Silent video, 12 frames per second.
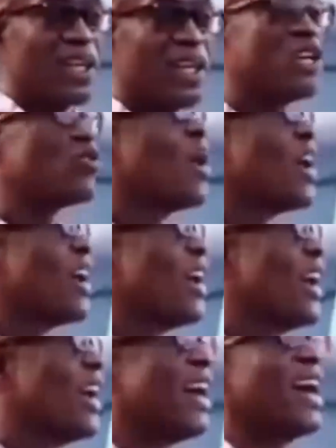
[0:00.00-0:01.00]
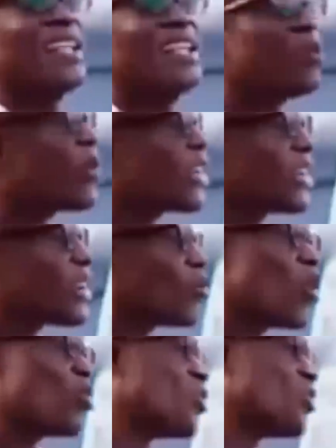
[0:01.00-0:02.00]
And we, and never watch it.
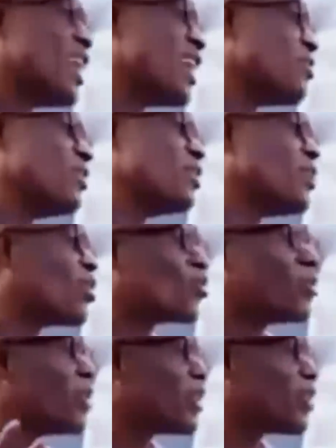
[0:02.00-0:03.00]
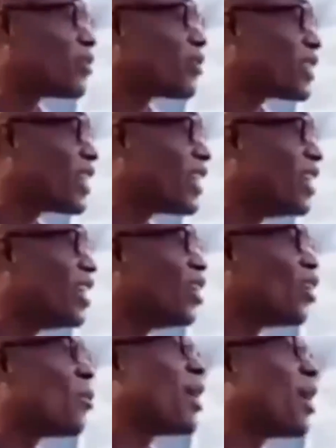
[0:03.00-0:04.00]
Caught to die a minimum 2 meters for say,
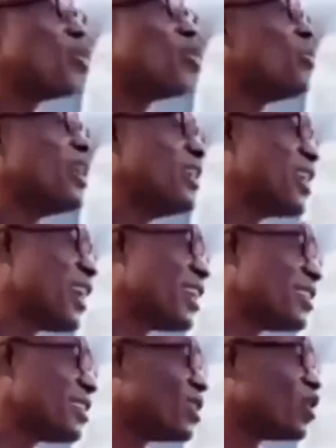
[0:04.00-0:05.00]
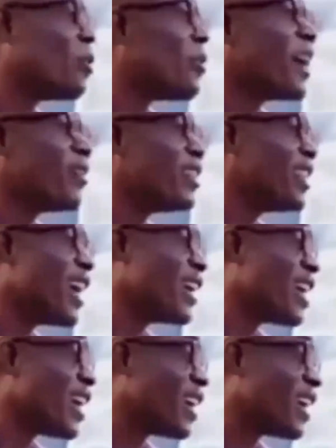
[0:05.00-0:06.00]
of our own mean die. No, mine or the
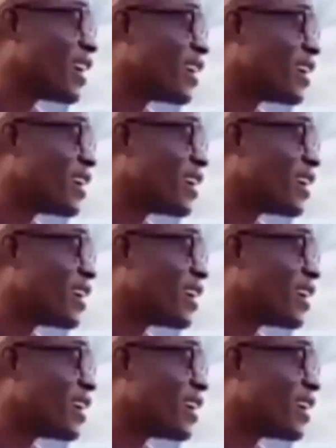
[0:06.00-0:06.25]
I am.